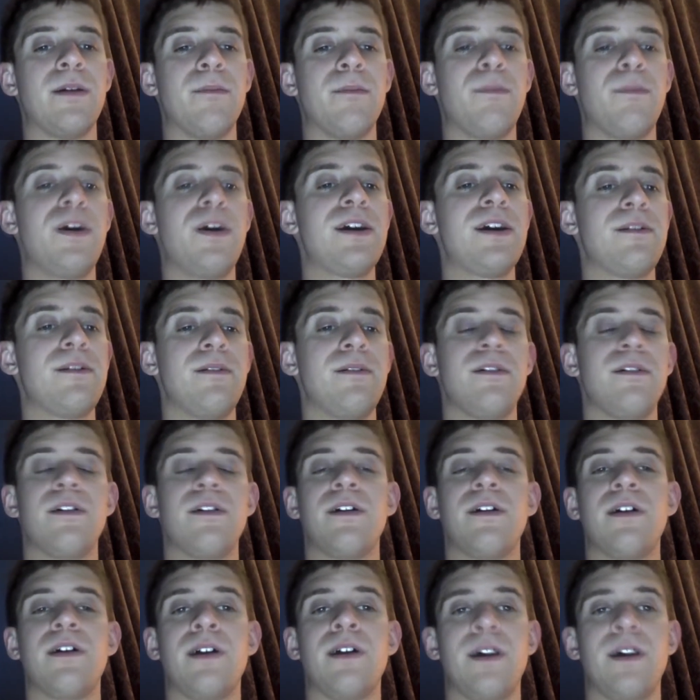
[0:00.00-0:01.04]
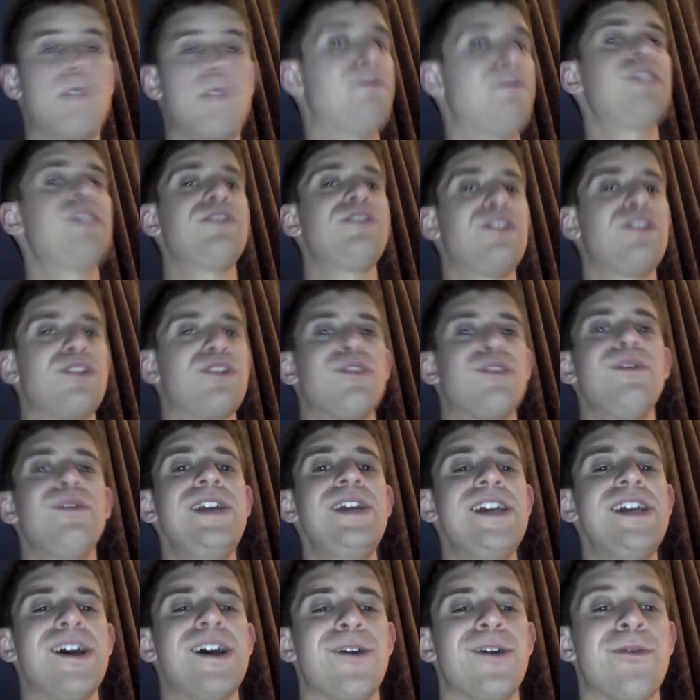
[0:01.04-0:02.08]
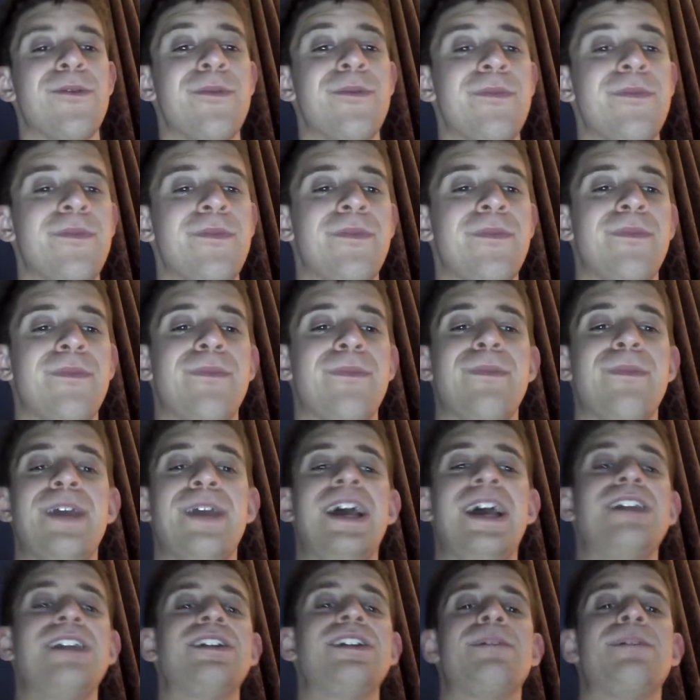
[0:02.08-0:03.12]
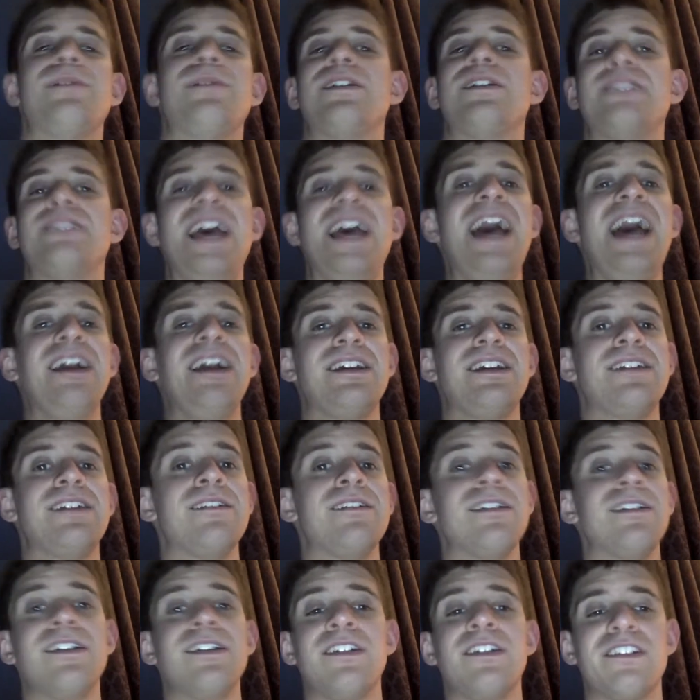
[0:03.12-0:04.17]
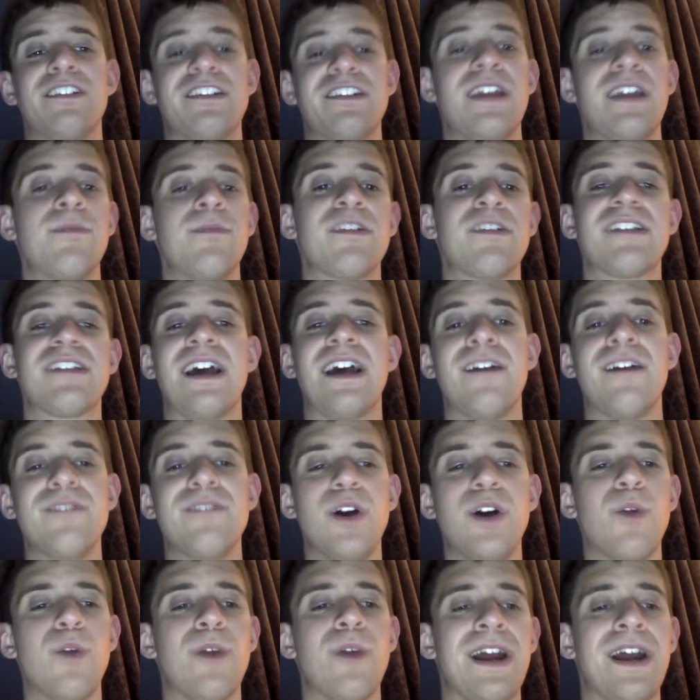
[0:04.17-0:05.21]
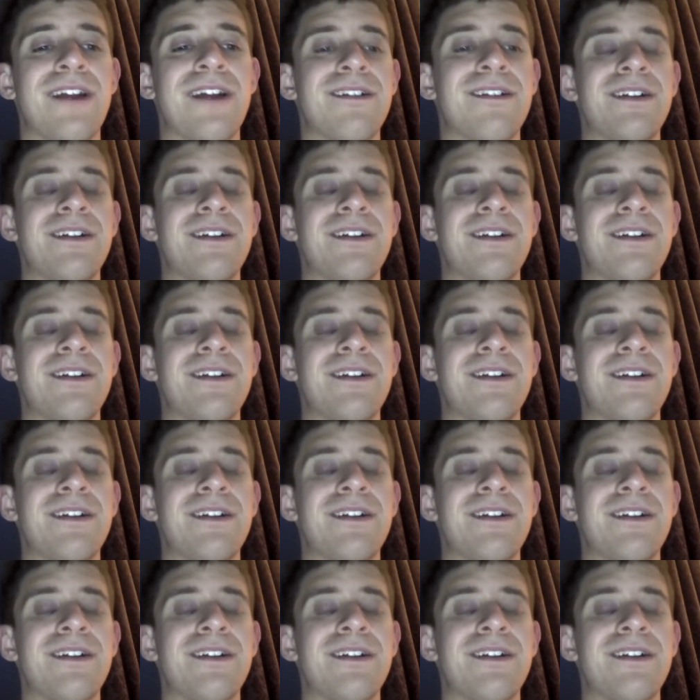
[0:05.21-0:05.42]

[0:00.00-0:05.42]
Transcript: But Humberto Carrillo ended up attacking Sheamus out of nowhere.